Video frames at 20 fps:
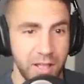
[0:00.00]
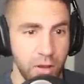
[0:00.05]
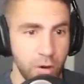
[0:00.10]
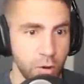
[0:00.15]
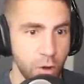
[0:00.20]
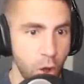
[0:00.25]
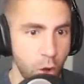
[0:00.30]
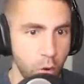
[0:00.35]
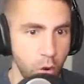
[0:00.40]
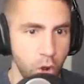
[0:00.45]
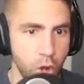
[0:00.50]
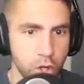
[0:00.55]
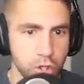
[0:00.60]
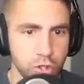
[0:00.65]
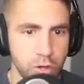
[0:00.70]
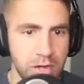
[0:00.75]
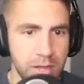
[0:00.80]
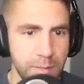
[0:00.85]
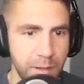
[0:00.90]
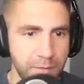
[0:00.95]
Oh, no.
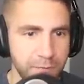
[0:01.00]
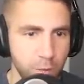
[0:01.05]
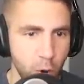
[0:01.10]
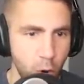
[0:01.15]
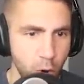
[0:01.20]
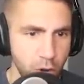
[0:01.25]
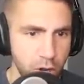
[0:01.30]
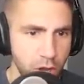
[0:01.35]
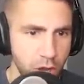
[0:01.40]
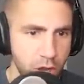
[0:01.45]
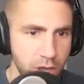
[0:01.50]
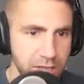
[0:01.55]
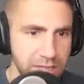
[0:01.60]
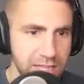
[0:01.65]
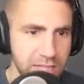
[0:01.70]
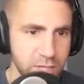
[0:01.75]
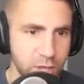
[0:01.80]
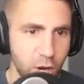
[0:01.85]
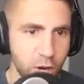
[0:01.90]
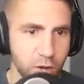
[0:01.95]
Don't eat my food.
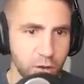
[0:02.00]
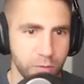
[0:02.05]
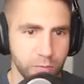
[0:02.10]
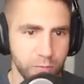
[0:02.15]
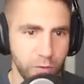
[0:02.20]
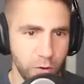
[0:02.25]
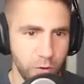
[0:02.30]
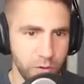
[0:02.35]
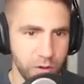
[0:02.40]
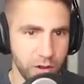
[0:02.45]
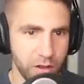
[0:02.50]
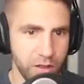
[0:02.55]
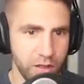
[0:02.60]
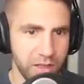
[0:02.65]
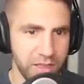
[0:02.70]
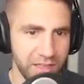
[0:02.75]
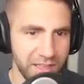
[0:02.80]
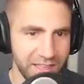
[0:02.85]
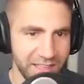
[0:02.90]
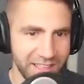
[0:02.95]
That's hard-earned food.
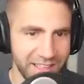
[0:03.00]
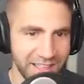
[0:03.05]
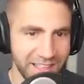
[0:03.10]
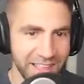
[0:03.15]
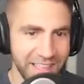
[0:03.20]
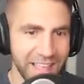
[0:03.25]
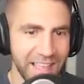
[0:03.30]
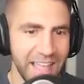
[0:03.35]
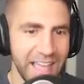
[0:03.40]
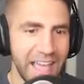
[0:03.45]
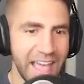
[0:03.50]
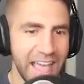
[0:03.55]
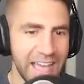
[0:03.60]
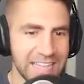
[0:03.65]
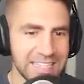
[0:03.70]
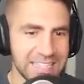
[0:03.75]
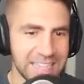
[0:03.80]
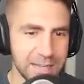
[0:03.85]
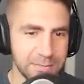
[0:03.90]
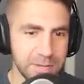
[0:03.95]

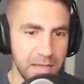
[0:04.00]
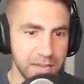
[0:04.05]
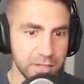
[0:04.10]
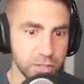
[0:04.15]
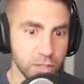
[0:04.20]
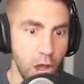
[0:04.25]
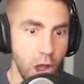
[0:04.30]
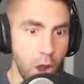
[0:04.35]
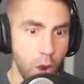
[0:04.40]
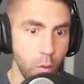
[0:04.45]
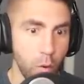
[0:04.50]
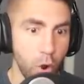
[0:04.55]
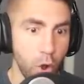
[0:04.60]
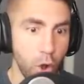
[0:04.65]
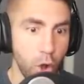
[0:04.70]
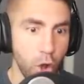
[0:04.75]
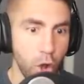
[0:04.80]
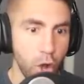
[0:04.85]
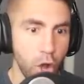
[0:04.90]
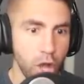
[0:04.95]
It seems like, no.
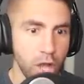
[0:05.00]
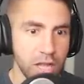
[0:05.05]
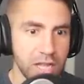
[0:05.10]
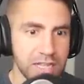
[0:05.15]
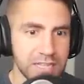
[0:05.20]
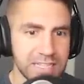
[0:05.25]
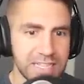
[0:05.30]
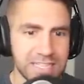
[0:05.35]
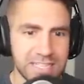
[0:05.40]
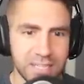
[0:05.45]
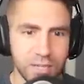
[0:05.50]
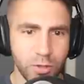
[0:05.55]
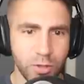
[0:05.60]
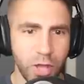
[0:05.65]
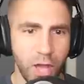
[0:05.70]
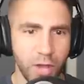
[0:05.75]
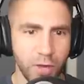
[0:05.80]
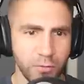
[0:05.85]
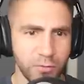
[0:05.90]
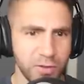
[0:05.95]
These little
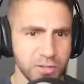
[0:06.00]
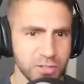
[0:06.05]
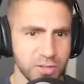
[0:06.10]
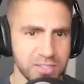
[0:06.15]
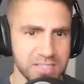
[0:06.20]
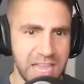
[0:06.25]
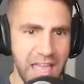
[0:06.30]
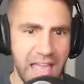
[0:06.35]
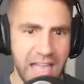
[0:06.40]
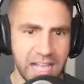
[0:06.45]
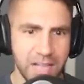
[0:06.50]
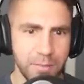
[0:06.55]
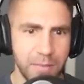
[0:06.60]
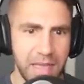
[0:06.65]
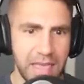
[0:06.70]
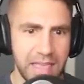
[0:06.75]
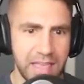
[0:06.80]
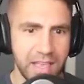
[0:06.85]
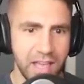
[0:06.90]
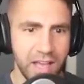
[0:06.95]
cuttlefish are attacking
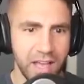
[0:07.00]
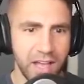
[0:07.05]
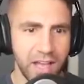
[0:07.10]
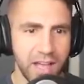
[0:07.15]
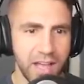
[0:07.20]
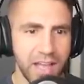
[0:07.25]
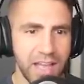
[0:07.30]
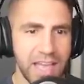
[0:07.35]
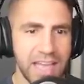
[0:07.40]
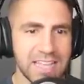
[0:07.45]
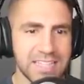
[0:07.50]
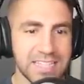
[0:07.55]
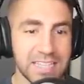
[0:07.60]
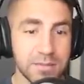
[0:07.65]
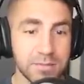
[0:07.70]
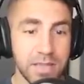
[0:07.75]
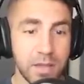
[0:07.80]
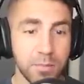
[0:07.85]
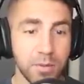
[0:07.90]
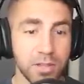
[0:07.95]
me. It
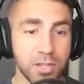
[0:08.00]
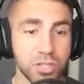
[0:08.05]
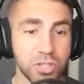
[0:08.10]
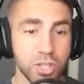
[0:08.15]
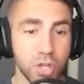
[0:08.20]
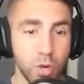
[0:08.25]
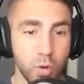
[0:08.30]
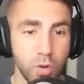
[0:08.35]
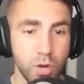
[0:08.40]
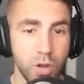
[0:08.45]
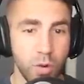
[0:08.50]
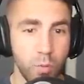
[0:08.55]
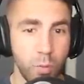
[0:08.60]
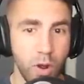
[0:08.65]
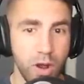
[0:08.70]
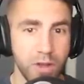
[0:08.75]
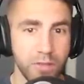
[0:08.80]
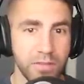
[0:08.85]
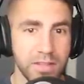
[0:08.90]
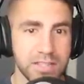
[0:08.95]
seems like with the tuna,
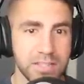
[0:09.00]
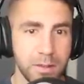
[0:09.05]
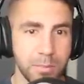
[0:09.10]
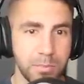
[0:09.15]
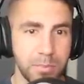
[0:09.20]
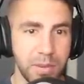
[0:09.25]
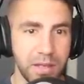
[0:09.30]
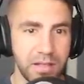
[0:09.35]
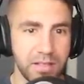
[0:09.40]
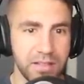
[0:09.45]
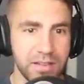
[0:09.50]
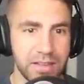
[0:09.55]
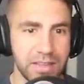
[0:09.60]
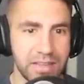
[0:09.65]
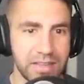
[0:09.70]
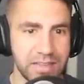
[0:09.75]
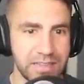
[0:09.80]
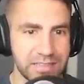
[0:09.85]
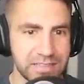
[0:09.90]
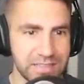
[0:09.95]
one of its
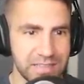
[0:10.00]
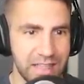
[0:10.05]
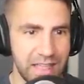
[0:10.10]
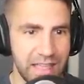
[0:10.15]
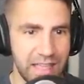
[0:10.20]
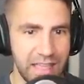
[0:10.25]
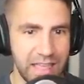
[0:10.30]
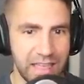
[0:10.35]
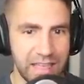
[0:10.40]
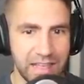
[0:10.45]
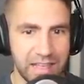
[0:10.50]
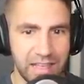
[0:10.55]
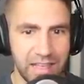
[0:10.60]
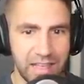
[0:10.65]
abilities, like,